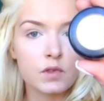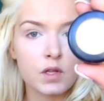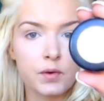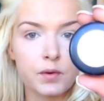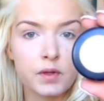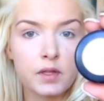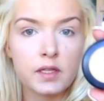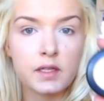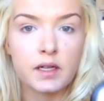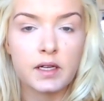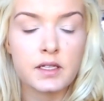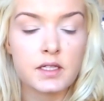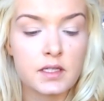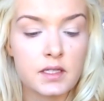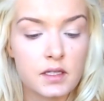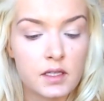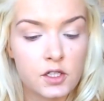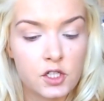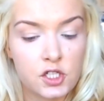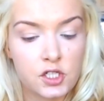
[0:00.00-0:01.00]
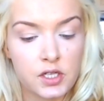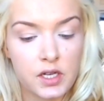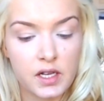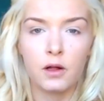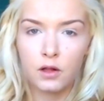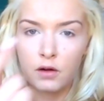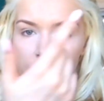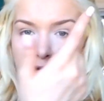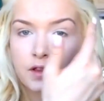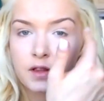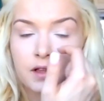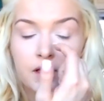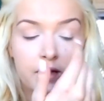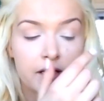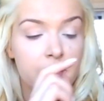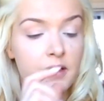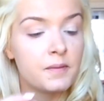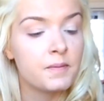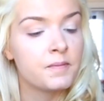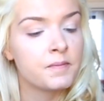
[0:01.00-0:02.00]
a really nice shade all over the
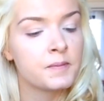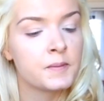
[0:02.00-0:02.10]
lid.